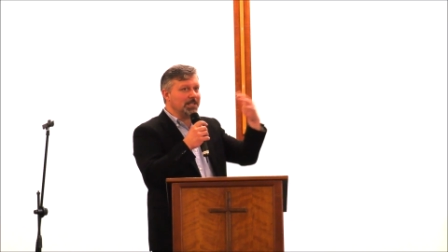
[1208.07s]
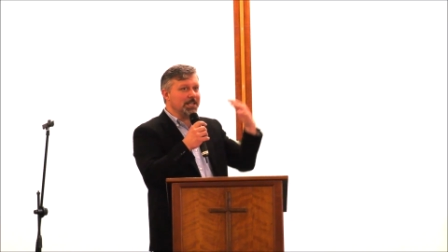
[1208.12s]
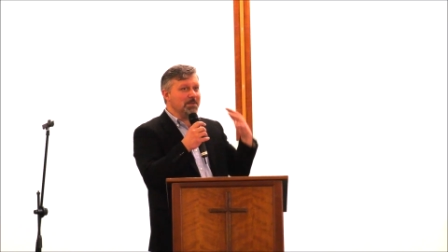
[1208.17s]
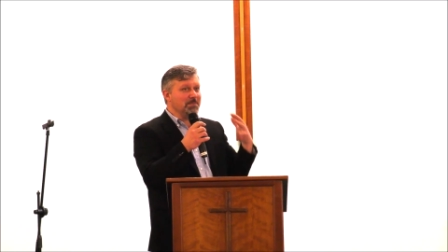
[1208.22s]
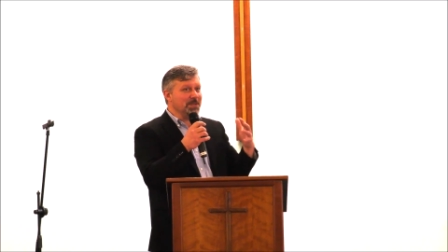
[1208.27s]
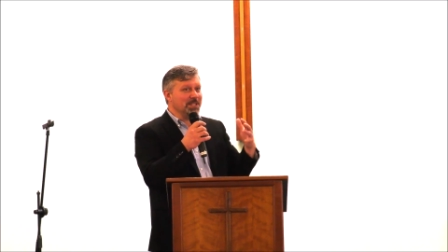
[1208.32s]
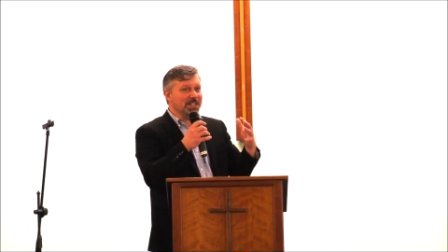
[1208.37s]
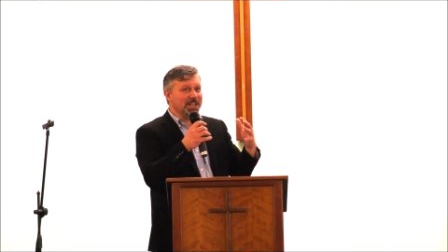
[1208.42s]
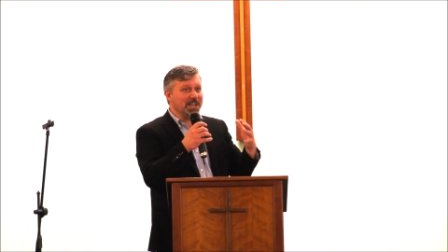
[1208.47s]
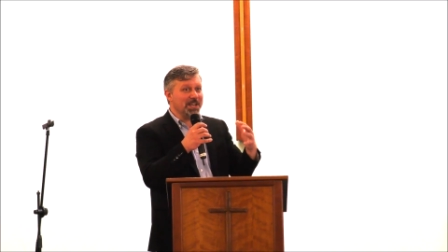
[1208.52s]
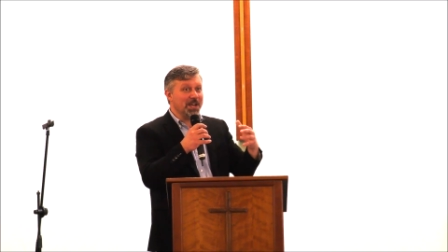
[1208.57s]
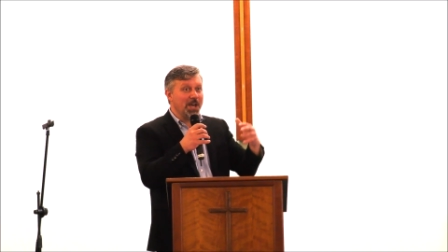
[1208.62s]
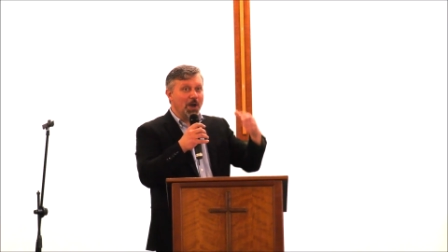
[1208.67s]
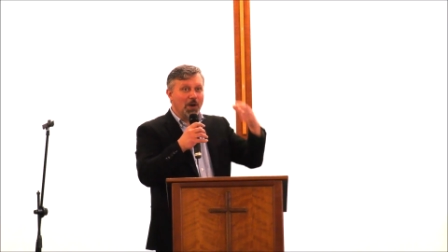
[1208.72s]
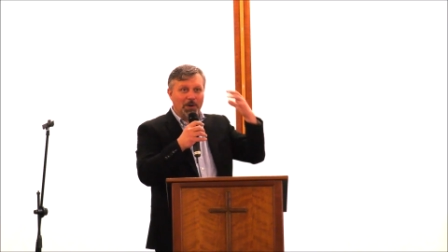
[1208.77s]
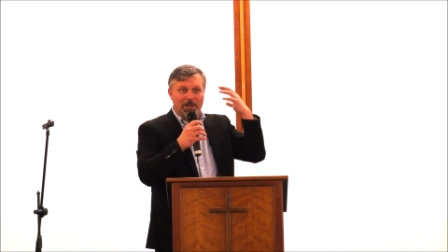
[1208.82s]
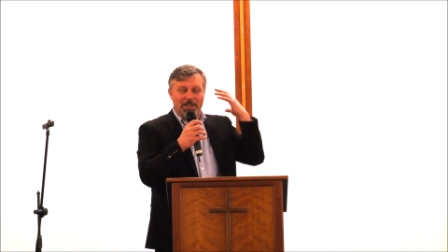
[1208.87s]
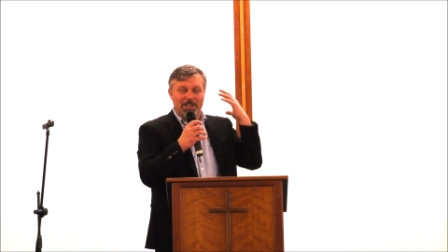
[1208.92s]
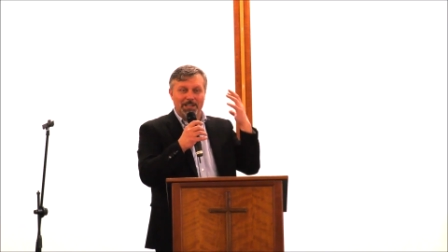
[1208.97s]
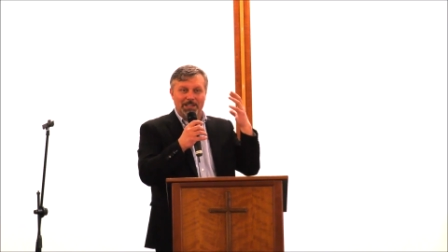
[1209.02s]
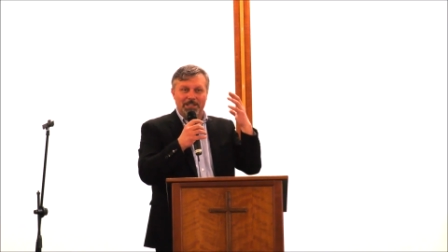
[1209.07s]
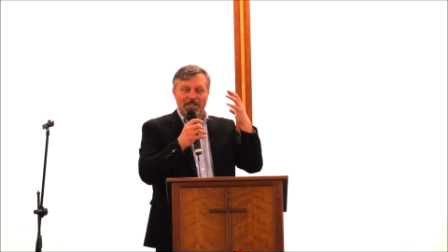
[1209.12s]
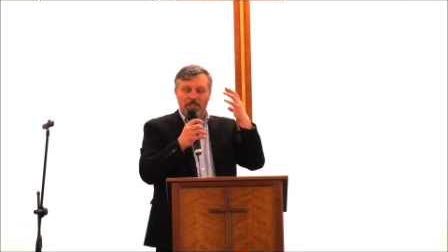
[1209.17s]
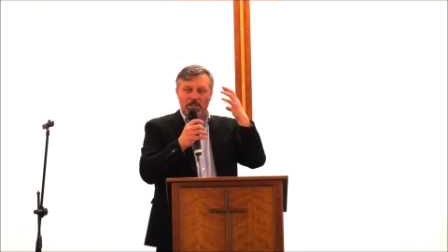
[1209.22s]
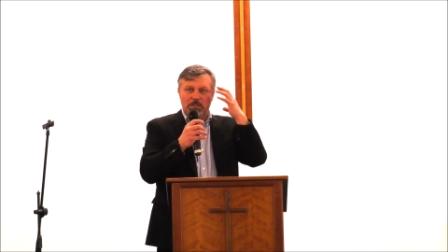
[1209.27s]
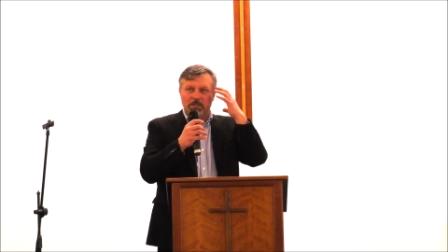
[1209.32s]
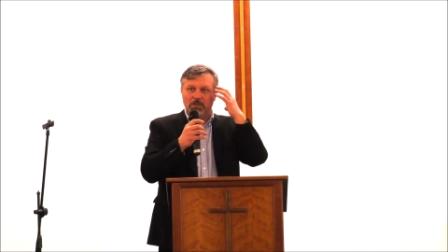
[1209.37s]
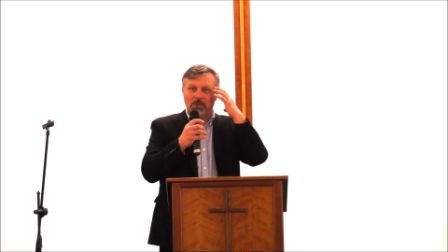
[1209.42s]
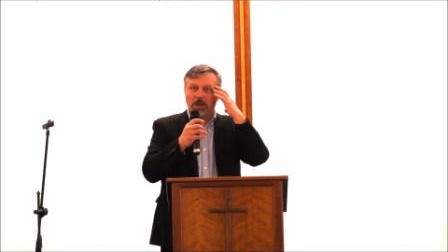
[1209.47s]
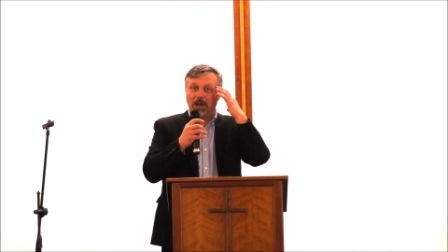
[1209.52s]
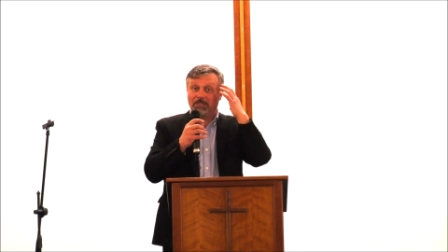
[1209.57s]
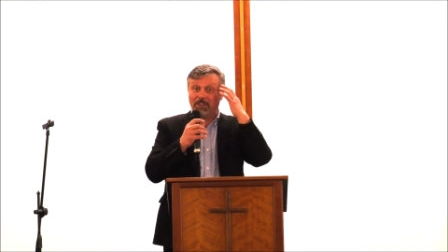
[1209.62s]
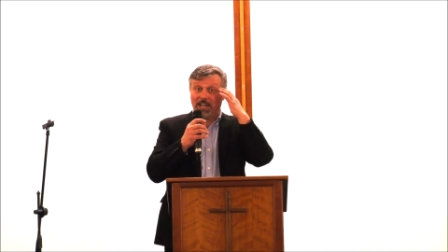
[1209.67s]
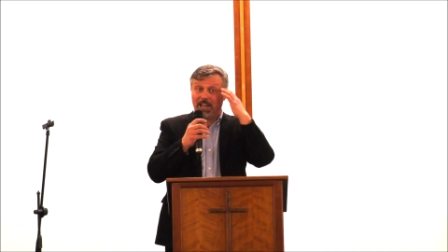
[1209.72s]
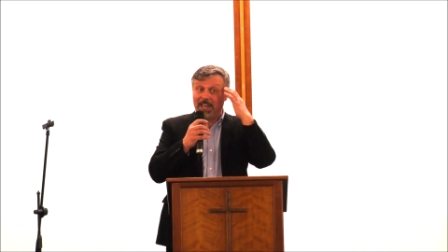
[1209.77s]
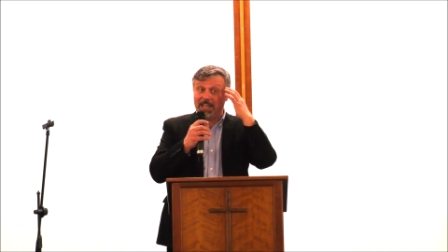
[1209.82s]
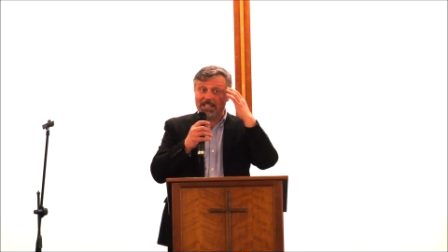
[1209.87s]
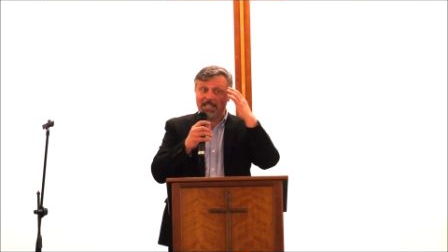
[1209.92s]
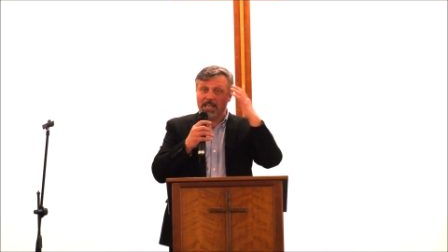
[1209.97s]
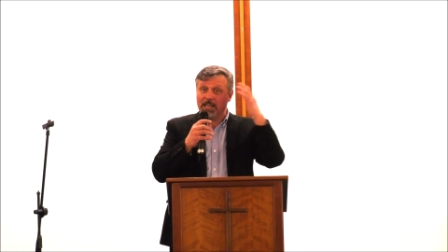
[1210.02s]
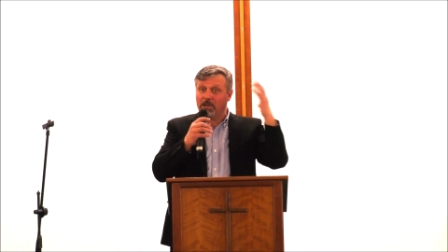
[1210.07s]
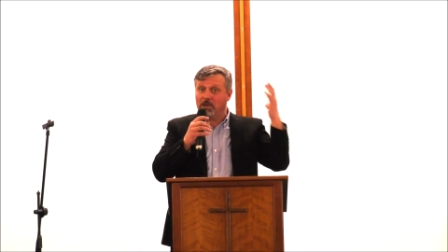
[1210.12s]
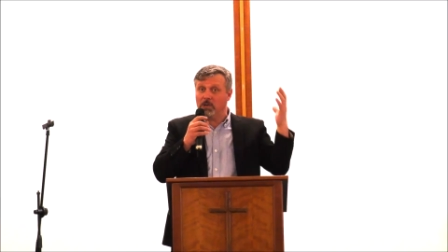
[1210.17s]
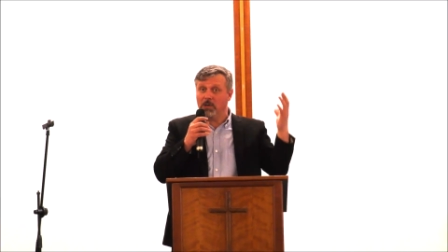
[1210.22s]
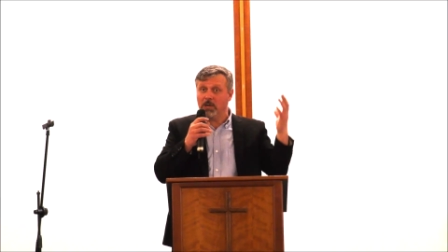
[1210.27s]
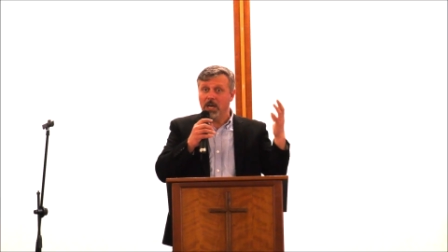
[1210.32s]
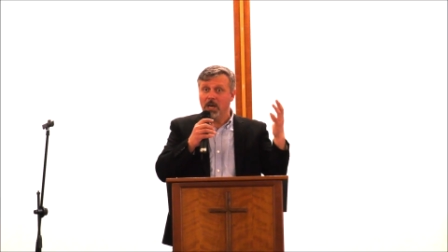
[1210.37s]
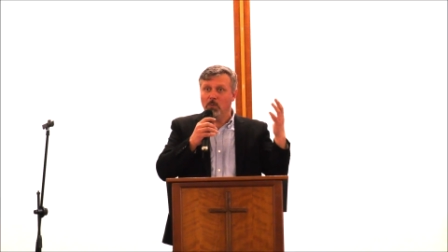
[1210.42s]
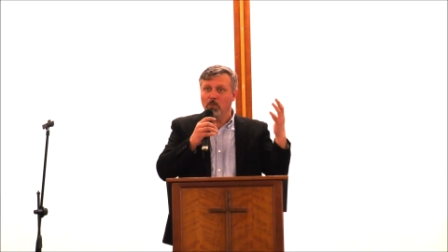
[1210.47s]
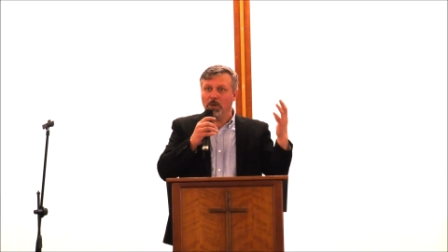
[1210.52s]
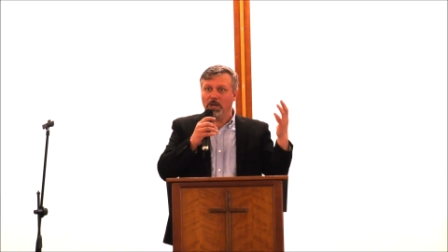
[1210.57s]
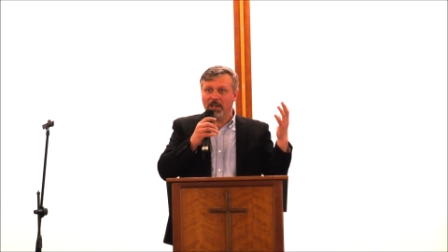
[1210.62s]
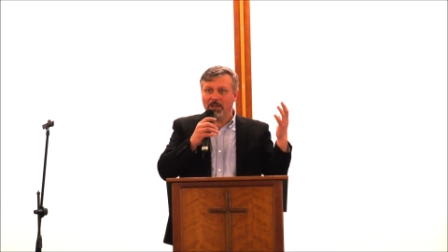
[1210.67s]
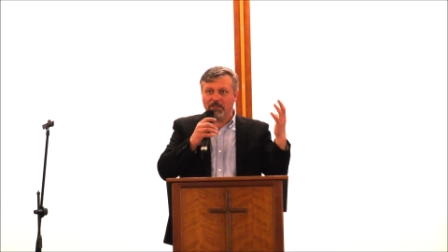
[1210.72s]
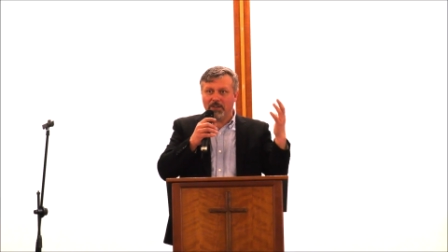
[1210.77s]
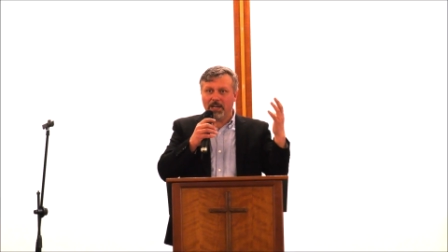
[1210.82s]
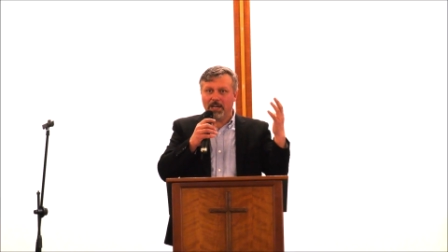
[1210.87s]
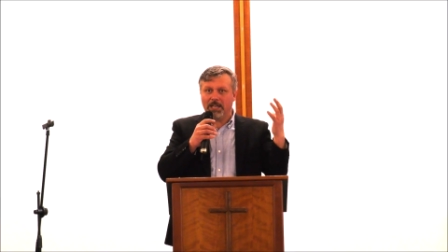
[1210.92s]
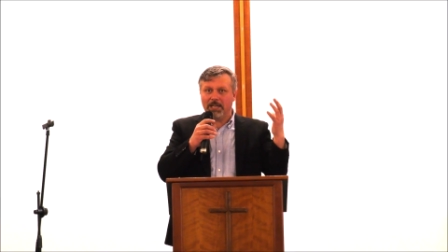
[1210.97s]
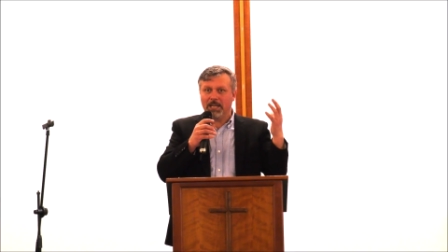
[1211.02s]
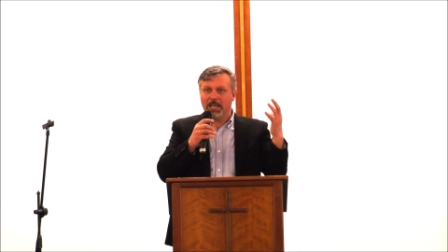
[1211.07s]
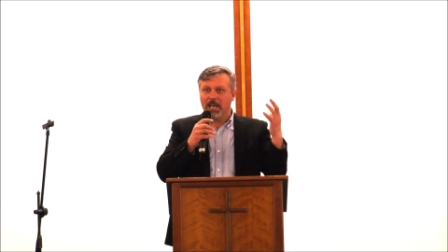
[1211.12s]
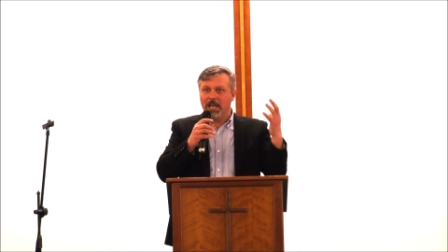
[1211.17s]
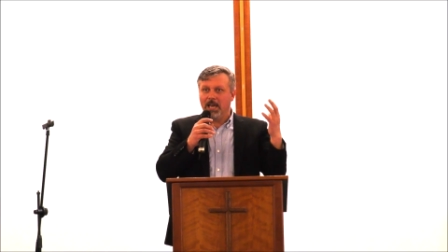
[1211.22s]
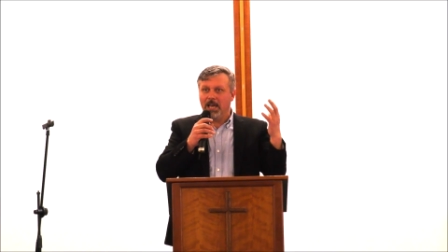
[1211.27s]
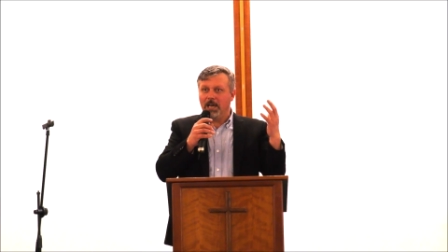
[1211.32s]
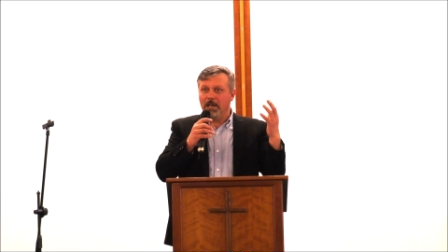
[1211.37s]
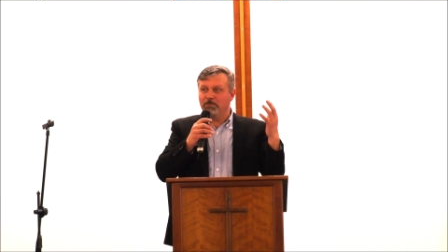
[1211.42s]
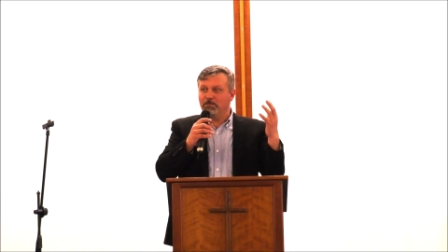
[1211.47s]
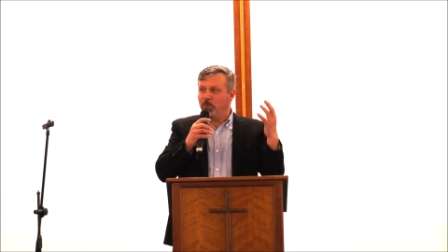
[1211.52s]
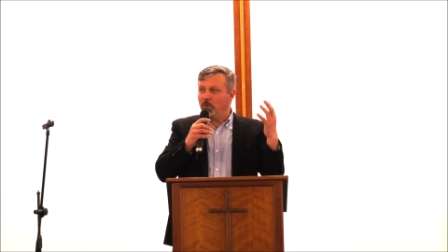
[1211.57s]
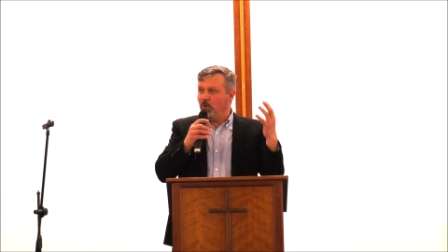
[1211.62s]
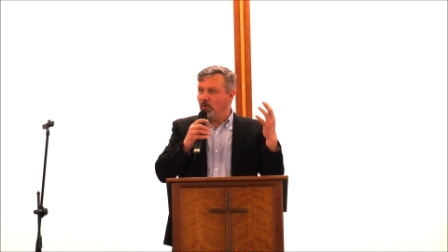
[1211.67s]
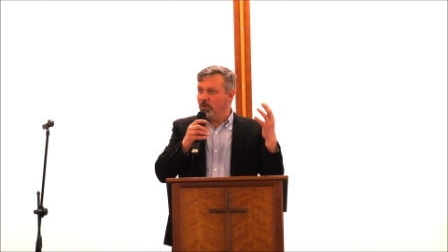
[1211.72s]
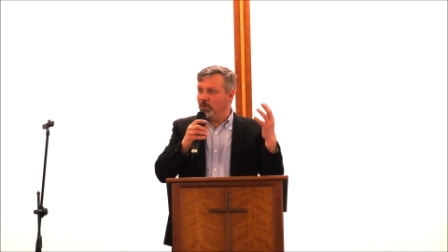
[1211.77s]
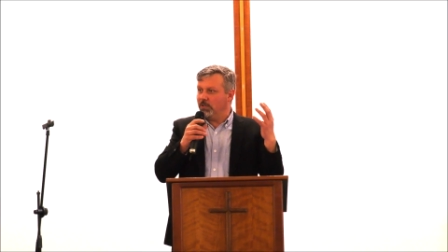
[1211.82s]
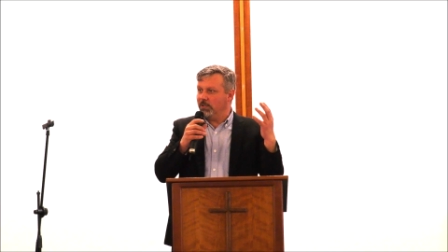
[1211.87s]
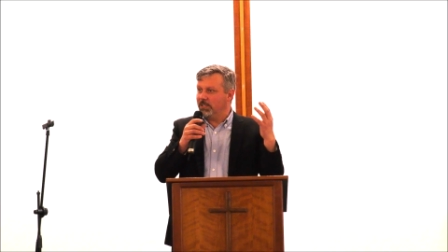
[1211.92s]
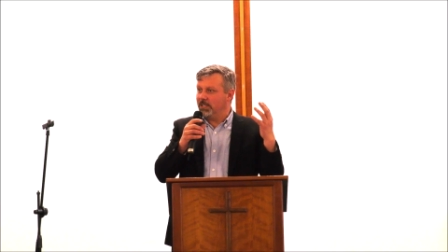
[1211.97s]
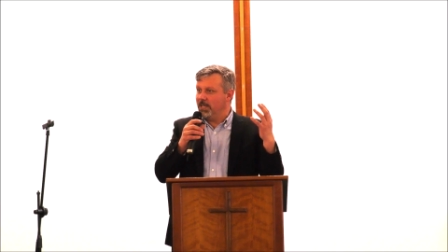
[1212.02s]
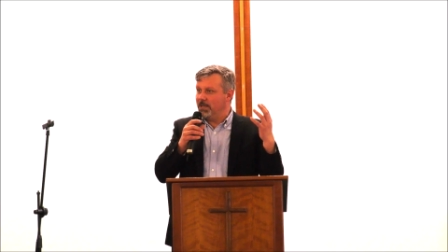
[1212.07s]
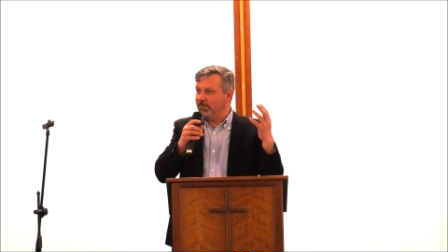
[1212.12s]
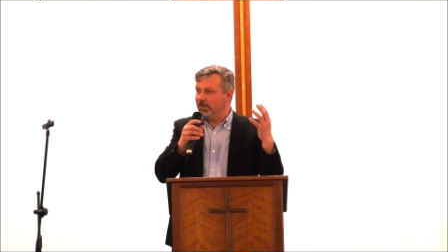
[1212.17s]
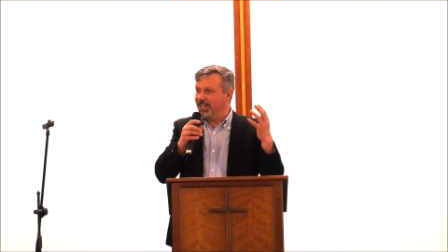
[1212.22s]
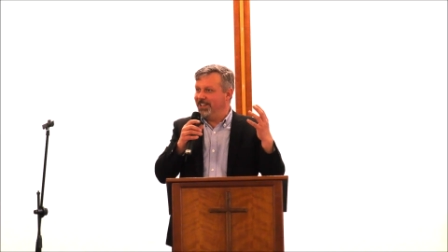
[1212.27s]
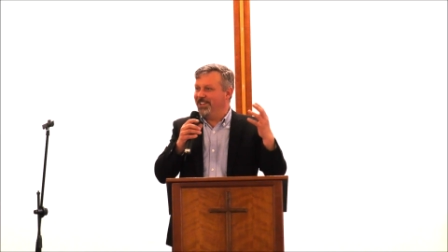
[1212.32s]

demon there or it, you have a headache or whatever and and poor demon